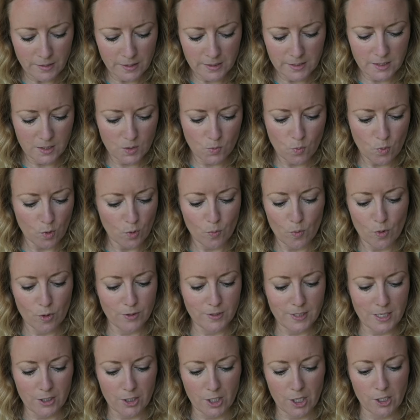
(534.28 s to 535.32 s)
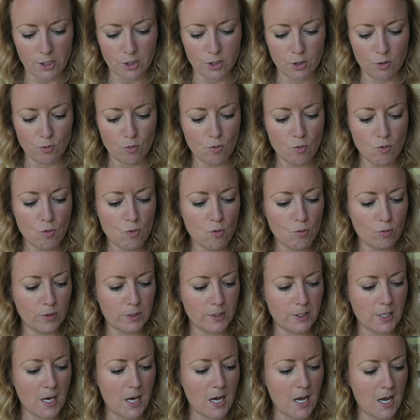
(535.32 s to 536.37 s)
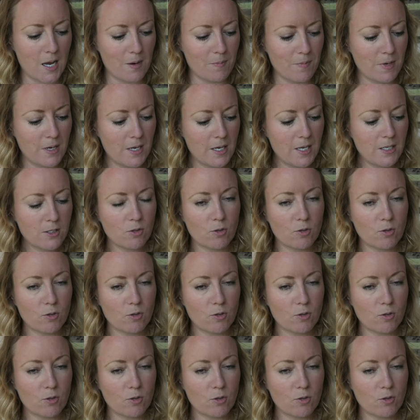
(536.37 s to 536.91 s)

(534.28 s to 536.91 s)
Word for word: This is one of the ones I go to all the time.